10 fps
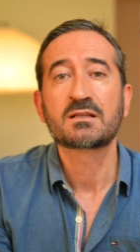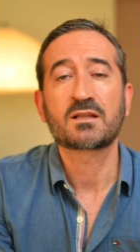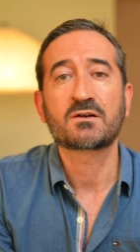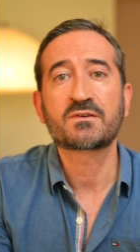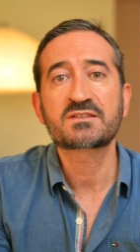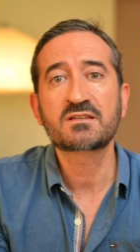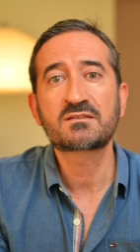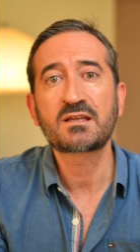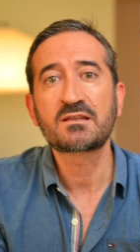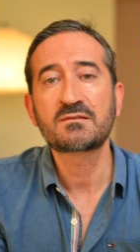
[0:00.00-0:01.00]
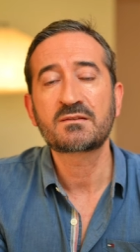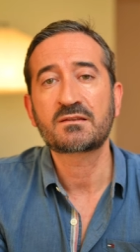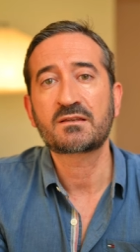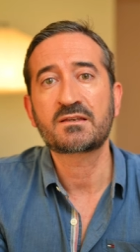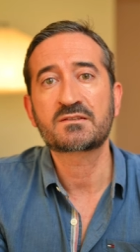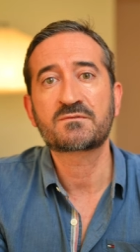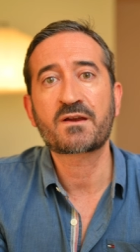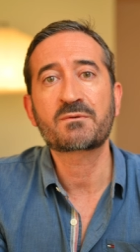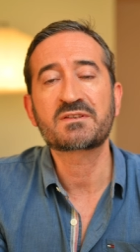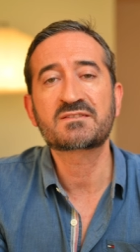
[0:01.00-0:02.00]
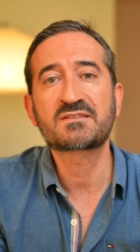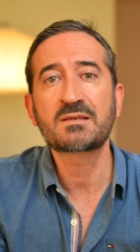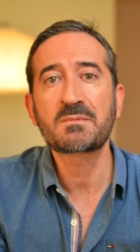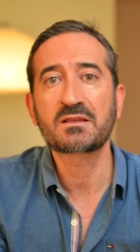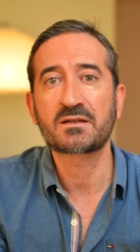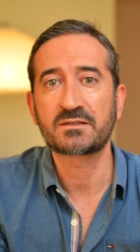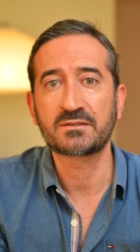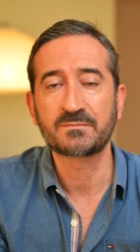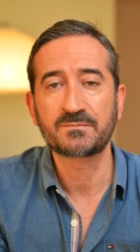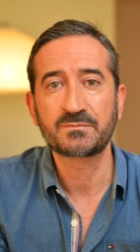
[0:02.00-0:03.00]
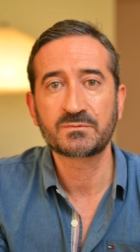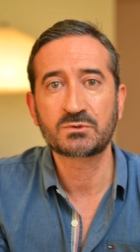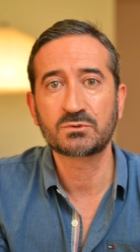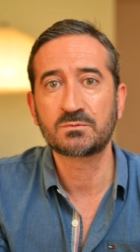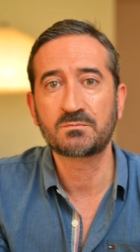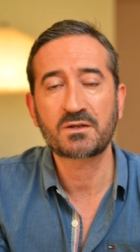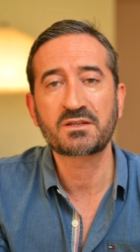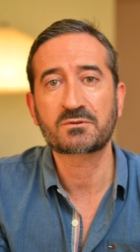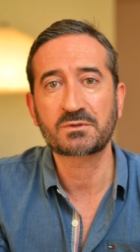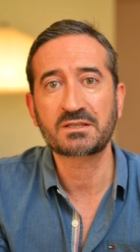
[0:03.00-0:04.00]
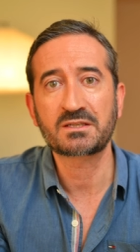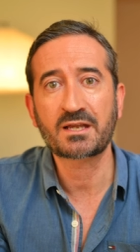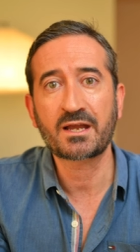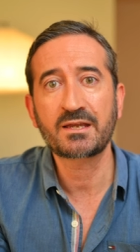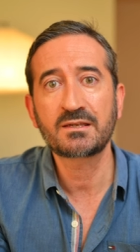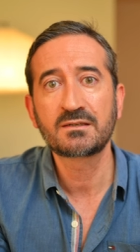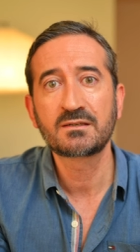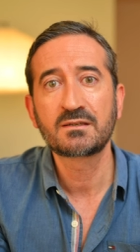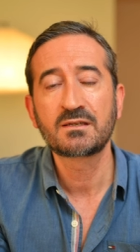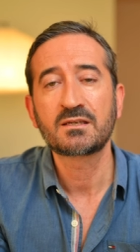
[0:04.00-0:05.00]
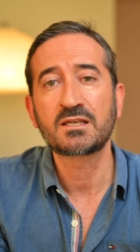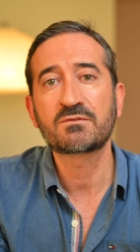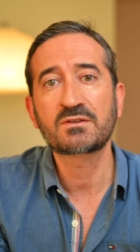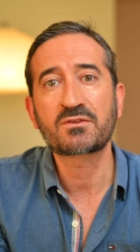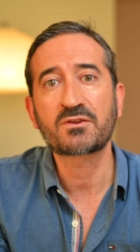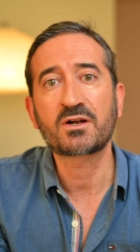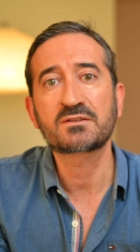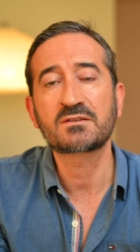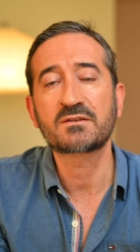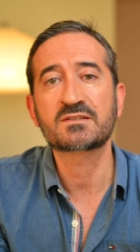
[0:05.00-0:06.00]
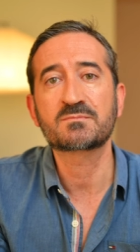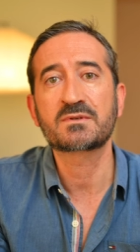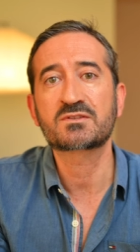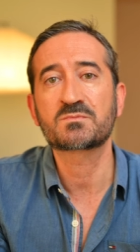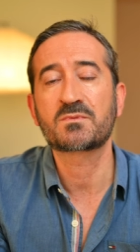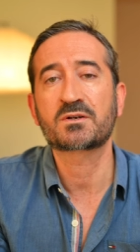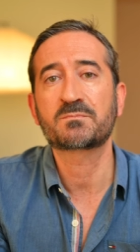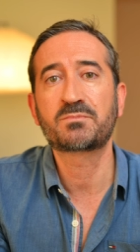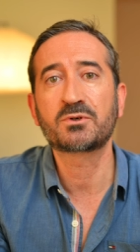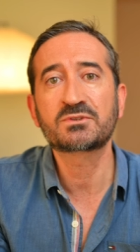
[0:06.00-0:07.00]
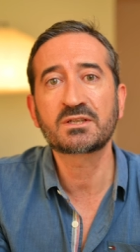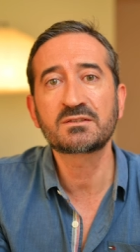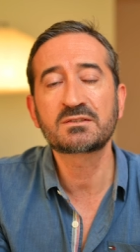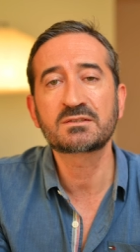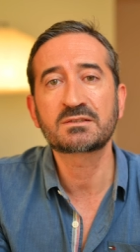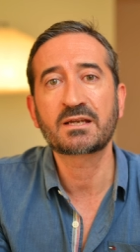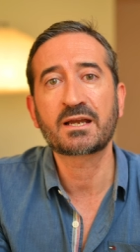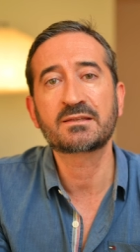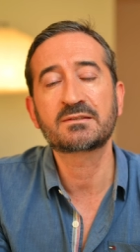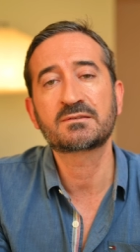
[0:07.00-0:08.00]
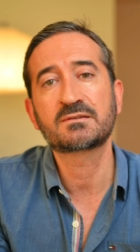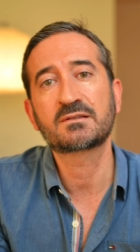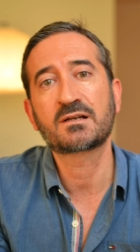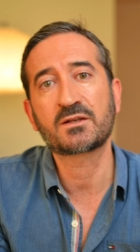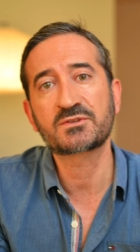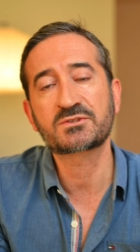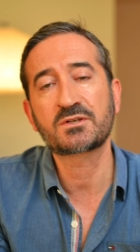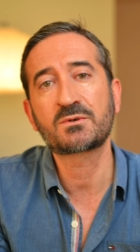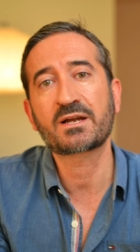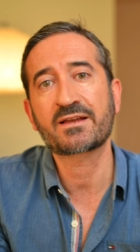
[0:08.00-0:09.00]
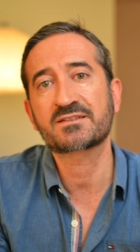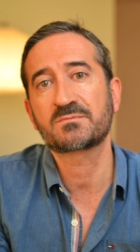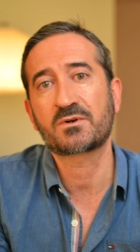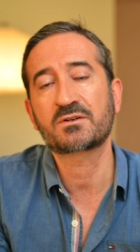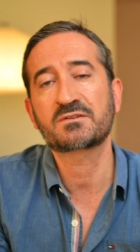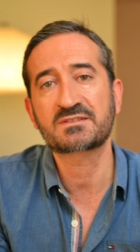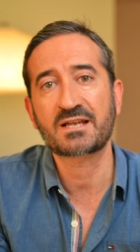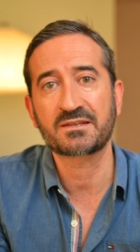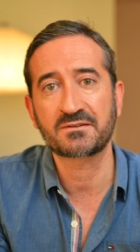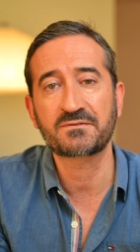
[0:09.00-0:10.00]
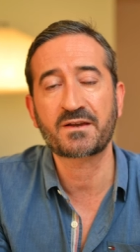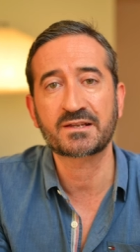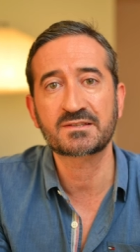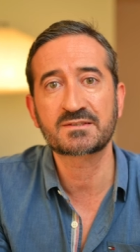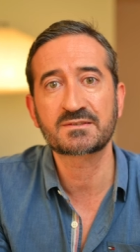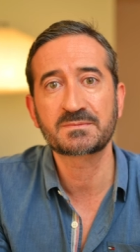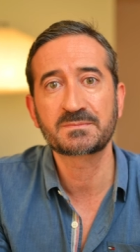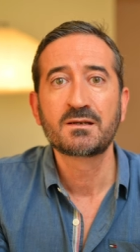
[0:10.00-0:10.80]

Lovastatin is very similar to monacolin K, even though is much more potent and also has more side effects.